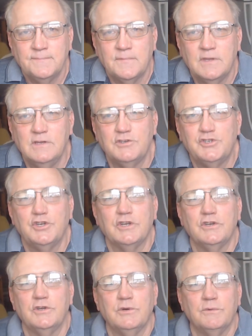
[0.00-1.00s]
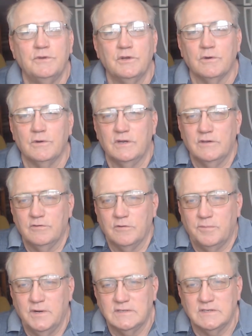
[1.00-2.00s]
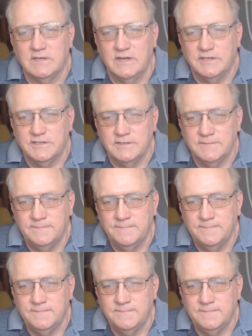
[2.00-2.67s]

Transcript: You shouldn't do it when you're going into a presentation.